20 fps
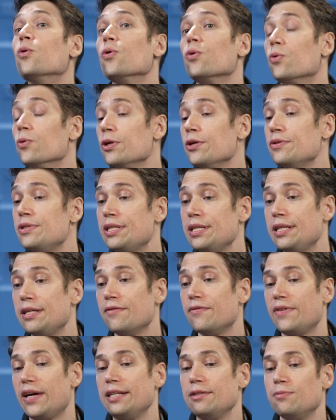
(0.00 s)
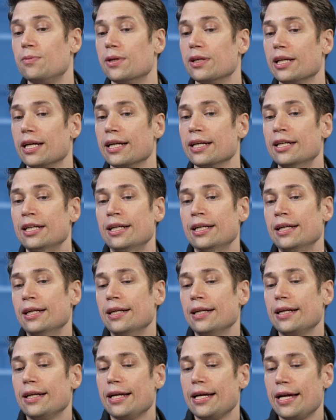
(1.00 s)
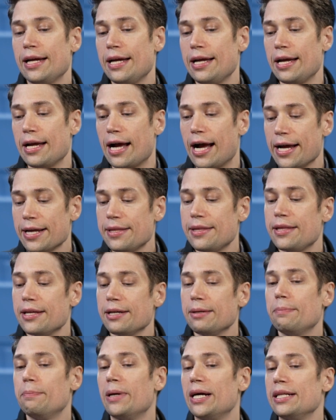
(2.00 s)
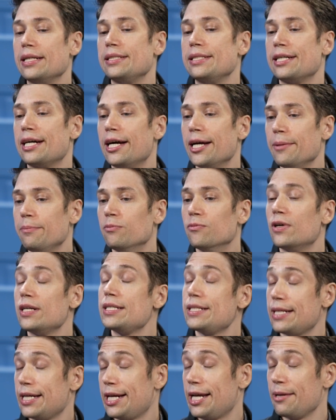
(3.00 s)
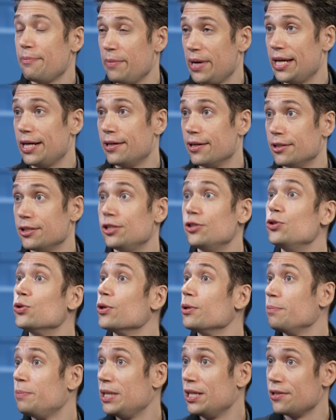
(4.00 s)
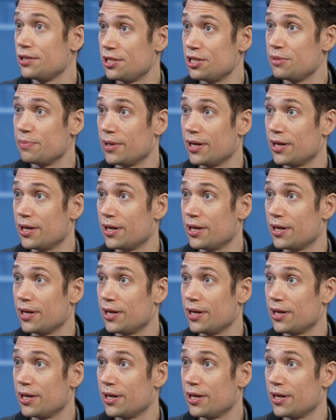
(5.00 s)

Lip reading: Or you see the event where like, I think by the time Rustad had made it onto Jordan Peterson's